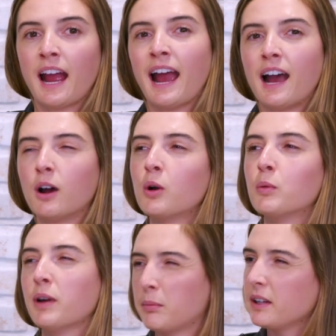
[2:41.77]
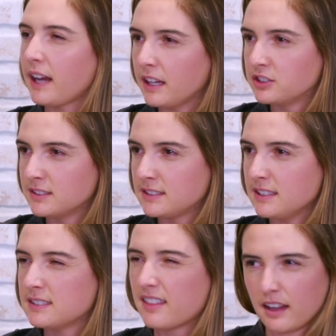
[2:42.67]
how public
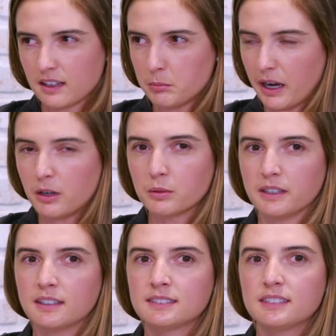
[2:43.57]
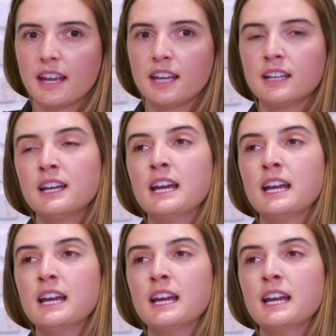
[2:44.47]
agencies think about real estate.